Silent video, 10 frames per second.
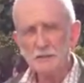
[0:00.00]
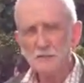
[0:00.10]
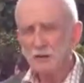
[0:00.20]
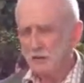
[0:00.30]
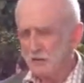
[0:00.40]

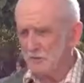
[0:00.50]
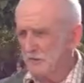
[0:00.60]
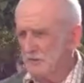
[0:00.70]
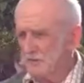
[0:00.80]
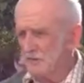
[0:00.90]
You've got to
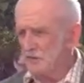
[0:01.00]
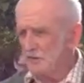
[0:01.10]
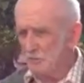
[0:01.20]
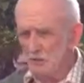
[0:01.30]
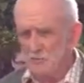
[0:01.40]

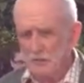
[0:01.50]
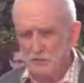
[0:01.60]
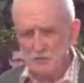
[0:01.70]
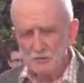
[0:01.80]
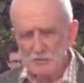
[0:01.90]

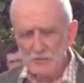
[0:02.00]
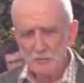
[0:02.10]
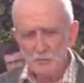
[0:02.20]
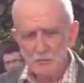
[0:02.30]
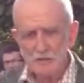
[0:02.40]
sublimate your
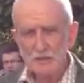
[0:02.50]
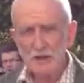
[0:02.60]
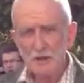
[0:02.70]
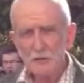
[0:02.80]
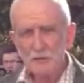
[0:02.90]
ego to
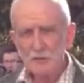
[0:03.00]
start with.